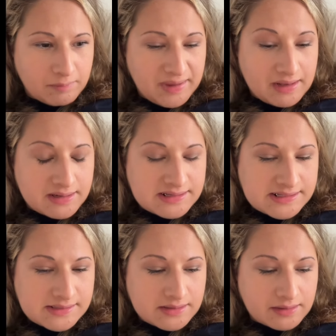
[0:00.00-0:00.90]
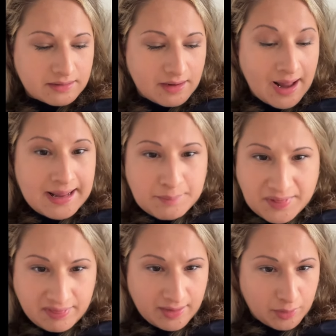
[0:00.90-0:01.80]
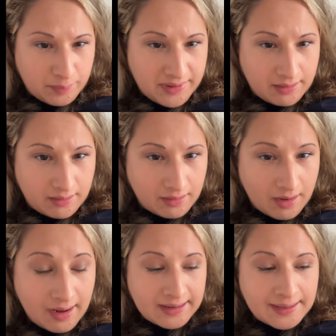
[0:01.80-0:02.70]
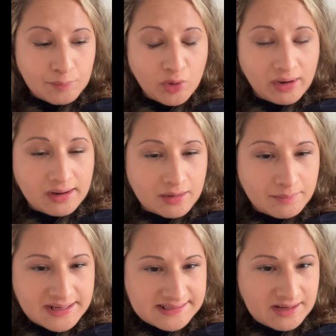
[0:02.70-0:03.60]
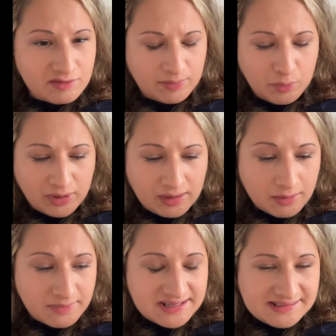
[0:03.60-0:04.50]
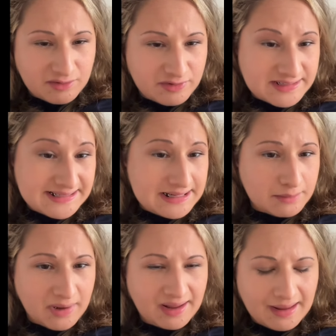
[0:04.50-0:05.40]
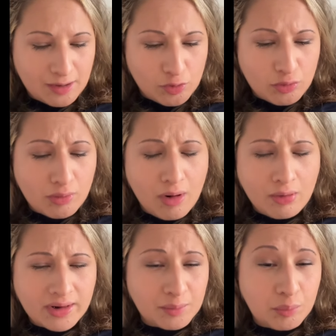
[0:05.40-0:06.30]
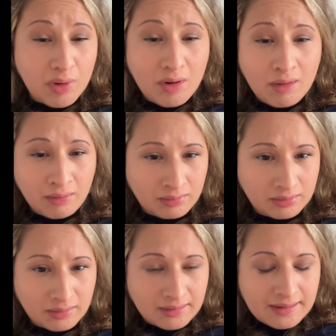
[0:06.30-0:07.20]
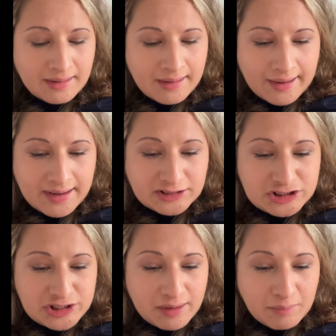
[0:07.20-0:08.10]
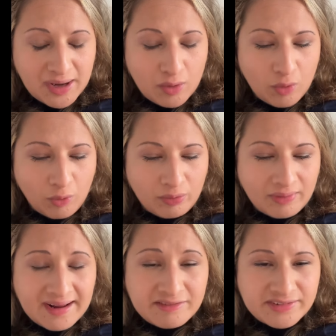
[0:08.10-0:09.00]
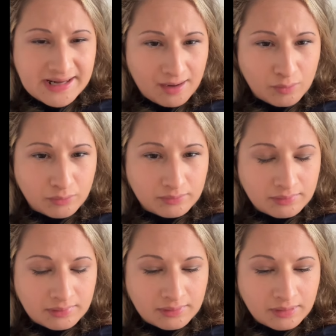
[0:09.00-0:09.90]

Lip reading: Because I am in therapy. I am working on myself. I'm working on my self-esteem. I can't crawl in a ball and shut my whole life down